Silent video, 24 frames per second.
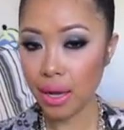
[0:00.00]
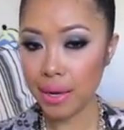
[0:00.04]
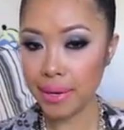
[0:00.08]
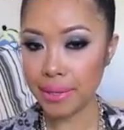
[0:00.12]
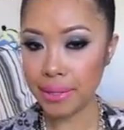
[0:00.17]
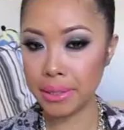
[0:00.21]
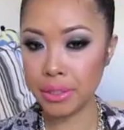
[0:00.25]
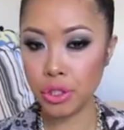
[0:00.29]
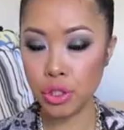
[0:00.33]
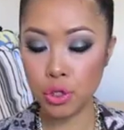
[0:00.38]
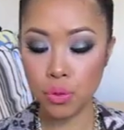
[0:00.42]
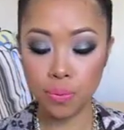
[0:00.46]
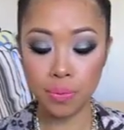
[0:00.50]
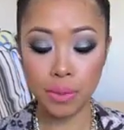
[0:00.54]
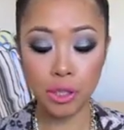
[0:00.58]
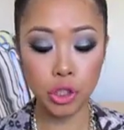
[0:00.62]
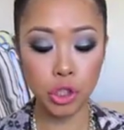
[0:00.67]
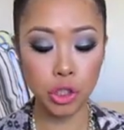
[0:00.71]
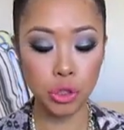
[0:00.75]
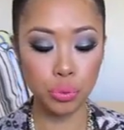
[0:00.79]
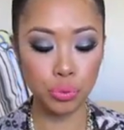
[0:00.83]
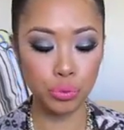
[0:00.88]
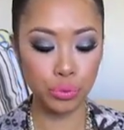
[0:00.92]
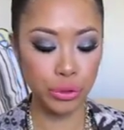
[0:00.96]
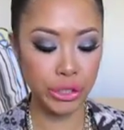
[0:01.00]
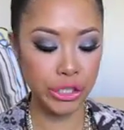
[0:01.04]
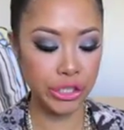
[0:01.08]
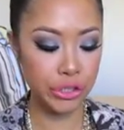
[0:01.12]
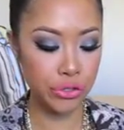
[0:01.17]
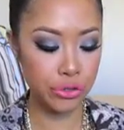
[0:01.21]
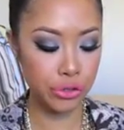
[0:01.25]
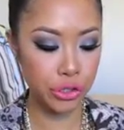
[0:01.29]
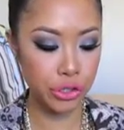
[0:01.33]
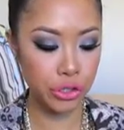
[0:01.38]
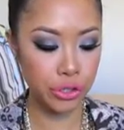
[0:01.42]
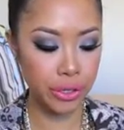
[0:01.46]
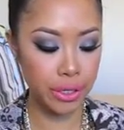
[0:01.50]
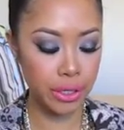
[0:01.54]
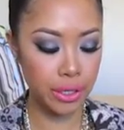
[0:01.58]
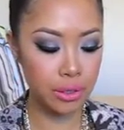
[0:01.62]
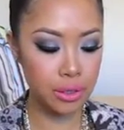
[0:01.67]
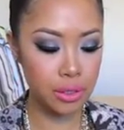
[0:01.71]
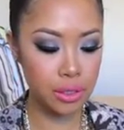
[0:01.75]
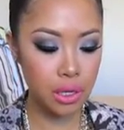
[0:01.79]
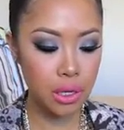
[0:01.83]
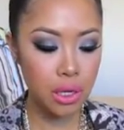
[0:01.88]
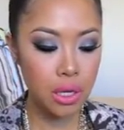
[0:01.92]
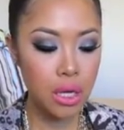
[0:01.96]
I didn't do much research on
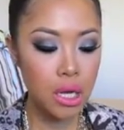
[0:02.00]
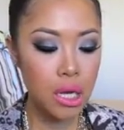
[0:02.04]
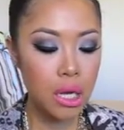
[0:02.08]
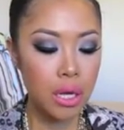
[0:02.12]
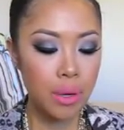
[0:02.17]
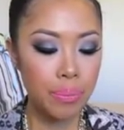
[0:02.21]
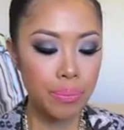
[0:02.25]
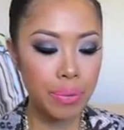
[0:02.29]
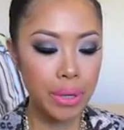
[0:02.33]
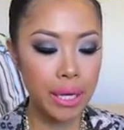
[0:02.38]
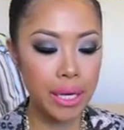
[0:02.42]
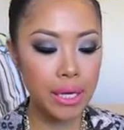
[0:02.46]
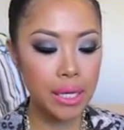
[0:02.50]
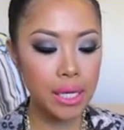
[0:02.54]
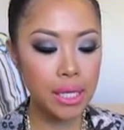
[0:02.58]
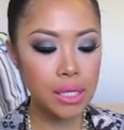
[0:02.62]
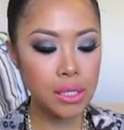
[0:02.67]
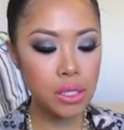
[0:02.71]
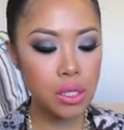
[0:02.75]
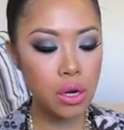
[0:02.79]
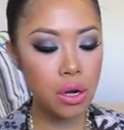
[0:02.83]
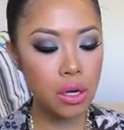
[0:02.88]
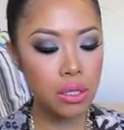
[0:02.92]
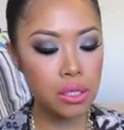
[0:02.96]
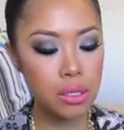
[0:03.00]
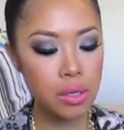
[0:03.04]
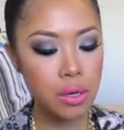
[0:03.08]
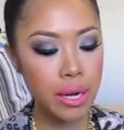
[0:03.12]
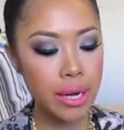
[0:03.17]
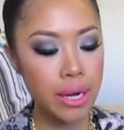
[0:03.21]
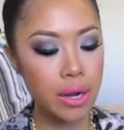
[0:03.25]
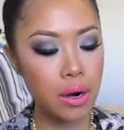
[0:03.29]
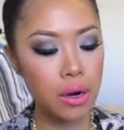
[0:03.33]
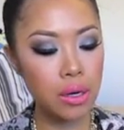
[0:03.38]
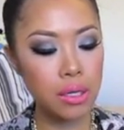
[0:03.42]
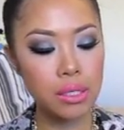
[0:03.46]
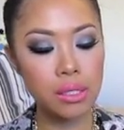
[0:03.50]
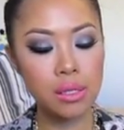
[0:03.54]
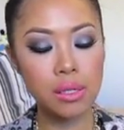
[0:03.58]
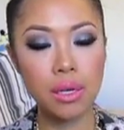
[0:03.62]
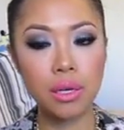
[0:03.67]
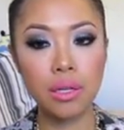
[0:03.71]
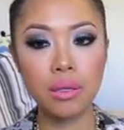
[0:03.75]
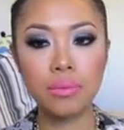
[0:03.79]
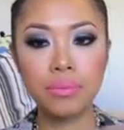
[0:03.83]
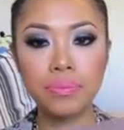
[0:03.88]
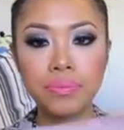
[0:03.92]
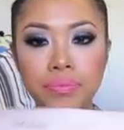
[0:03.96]
it. But it's called a
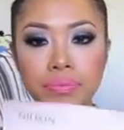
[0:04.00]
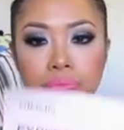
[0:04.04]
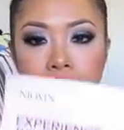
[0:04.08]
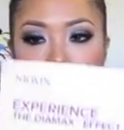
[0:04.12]
Nioxin,